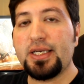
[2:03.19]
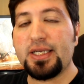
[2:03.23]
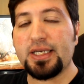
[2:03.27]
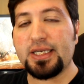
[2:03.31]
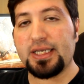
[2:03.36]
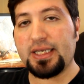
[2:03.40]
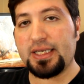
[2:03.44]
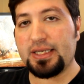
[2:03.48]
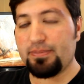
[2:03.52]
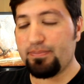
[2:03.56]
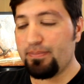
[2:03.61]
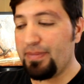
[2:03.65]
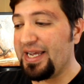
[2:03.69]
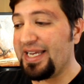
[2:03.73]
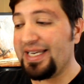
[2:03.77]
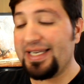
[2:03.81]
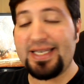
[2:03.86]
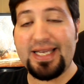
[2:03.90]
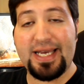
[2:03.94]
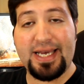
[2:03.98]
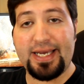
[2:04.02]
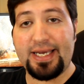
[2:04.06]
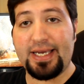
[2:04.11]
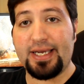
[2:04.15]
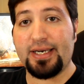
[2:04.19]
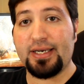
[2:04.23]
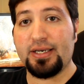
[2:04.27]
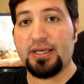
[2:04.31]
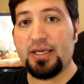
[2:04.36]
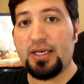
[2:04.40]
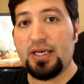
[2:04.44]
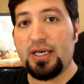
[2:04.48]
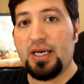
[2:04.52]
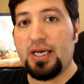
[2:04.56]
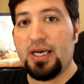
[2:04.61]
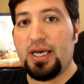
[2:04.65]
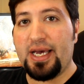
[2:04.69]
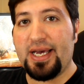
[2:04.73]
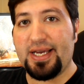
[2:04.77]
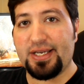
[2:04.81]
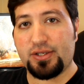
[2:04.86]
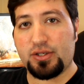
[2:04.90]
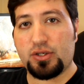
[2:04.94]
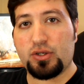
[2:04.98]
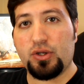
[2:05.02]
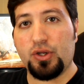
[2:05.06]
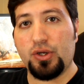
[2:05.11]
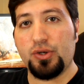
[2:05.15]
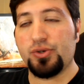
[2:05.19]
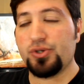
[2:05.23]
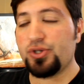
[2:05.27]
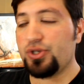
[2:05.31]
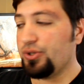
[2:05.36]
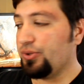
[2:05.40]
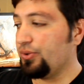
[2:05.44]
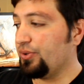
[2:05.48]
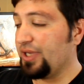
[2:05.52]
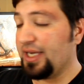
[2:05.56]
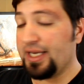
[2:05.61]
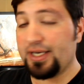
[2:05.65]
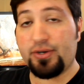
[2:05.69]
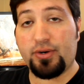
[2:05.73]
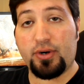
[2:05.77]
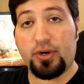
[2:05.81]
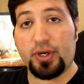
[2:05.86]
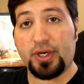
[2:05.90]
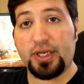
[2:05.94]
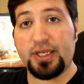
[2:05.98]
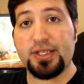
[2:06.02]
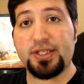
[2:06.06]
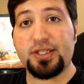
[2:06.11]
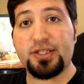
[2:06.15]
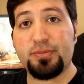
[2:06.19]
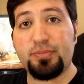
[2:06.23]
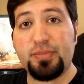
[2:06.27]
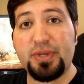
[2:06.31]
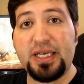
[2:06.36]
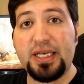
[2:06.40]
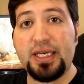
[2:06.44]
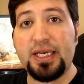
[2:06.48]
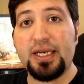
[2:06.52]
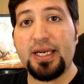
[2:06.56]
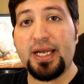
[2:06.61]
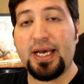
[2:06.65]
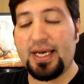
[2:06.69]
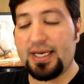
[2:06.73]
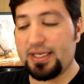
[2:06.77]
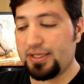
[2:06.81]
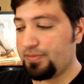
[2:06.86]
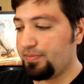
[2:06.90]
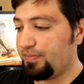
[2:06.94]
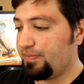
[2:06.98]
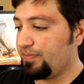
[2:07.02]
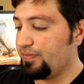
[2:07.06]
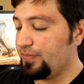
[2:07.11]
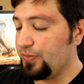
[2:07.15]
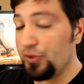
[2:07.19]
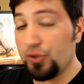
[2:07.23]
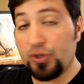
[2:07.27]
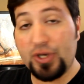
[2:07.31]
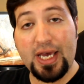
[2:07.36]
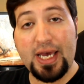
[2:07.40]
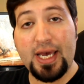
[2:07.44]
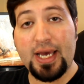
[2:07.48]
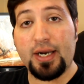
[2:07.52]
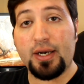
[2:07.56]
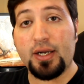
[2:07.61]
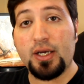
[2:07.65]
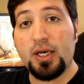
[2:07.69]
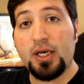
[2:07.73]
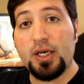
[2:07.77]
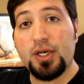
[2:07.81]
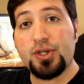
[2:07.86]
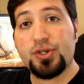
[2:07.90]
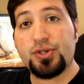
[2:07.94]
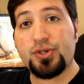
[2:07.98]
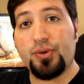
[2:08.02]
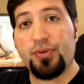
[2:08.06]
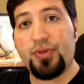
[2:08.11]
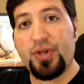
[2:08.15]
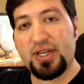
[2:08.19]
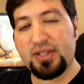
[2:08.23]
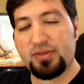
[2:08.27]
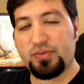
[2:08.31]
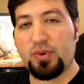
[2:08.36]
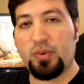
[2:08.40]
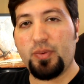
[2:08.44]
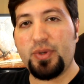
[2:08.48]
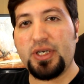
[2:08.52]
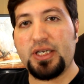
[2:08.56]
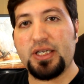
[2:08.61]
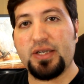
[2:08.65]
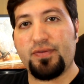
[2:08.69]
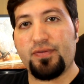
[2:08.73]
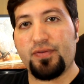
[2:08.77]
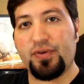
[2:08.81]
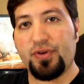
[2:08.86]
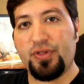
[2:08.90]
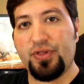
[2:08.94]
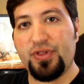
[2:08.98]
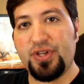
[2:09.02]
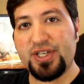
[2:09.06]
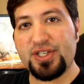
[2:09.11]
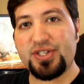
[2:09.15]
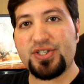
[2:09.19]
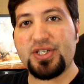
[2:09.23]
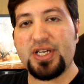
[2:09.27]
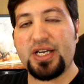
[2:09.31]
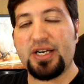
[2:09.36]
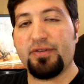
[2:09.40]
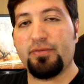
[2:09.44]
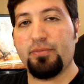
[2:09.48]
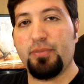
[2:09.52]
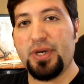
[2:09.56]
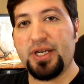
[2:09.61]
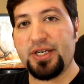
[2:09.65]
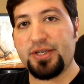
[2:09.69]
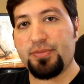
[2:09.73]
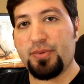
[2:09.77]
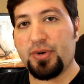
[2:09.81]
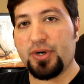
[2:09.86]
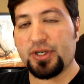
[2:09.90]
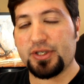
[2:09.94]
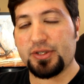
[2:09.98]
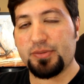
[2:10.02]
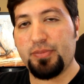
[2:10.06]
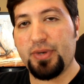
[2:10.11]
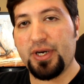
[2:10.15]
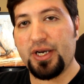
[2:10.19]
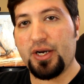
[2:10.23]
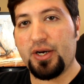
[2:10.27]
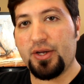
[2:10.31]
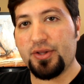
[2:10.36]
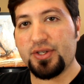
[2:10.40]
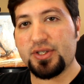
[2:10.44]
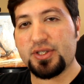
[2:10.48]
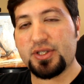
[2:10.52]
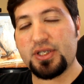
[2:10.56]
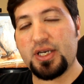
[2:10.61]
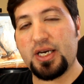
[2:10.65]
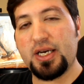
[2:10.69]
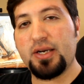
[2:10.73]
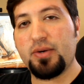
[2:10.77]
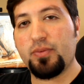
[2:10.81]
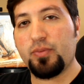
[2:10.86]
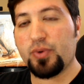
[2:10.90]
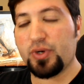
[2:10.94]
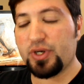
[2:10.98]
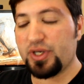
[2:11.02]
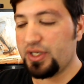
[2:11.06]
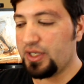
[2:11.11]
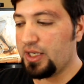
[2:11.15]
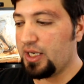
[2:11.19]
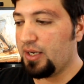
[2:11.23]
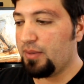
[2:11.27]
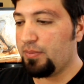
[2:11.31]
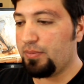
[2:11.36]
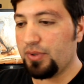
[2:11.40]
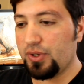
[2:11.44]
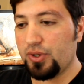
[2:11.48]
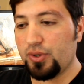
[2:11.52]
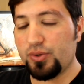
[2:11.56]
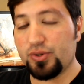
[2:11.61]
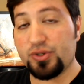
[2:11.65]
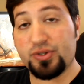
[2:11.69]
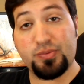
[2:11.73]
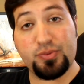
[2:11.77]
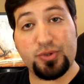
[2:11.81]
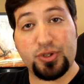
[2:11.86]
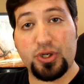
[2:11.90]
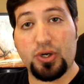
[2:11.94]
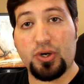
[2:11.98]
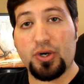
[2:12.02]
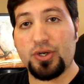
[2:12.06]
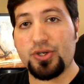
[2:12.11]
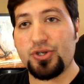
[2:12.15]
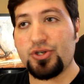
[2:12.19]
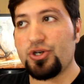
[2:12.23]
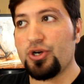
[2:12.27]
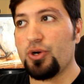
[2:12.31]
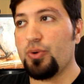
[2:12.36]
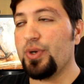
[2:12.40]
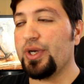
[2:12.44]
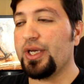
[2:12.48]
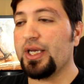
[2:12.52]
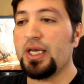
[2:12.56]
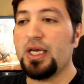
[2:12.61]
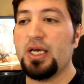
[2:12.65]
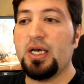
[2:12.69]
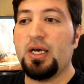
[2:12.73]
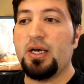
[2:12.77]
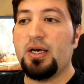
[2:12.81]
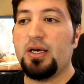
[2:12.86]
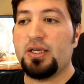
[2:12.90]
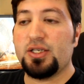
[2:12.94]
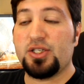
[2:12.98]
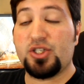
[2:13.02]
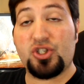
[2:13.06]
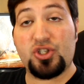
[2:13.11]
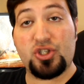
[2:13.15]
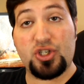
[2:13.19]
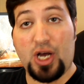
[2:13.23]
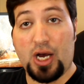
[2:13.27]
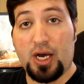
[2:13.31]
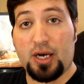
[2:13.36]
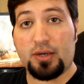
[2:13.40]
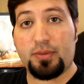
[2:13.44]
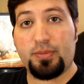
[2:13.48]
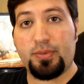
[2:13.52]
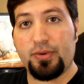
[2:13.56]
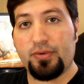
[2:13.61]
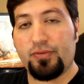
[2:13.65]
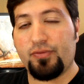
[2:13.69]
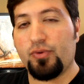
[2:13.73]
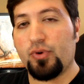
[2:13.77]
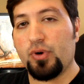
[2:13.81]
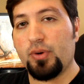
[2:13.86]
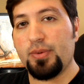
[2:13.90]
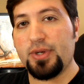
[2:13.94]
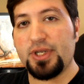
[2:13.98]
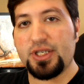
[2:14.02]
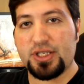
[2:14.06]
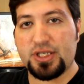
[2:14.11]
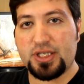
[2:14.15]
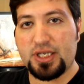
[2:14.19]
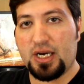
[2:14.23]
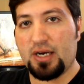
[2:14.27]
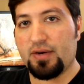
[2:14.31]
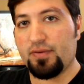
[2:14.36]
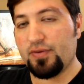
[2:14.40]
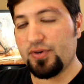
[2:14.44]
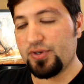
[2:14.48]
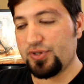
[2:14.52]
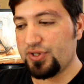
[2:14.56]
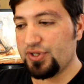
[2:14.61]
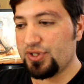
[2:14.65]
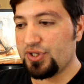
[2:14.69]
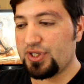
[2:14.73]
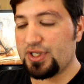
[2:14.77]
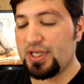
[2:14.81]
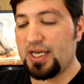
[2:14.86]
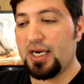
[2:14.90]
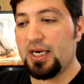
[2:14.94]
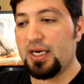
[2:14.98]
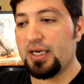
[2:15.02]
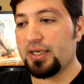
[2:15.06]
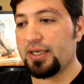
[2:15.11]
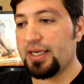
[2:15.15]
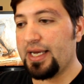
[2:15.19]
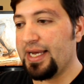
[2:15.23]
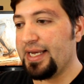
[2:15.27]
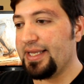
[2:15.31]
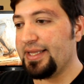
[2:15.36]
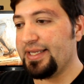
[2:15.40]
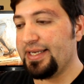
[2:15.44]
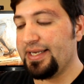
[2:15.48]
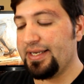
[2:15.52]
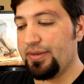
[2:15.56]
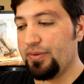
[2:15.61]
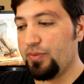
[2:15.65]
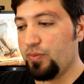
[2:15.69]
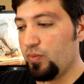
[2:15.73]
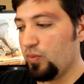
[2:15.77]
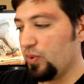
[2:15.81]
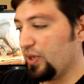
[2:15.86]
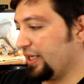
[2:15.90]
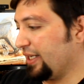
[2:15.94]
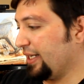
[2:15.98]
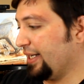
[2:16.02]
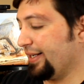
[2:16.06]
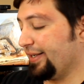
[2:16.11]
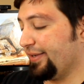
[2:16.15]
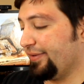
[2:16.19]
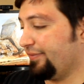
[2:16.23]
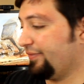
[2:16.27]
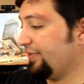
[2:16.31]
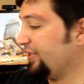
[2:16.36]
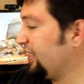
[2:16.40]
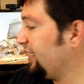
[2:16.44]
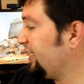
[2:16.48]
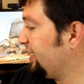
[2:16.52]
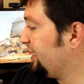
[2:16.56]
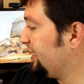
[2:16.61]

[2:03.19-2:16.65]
to maintain as close to that target speed as you can. So that's what we did for this set of benchmarks. But on the site, we're going to upload some charts showing stock performance, stock versus stock, and then what kind of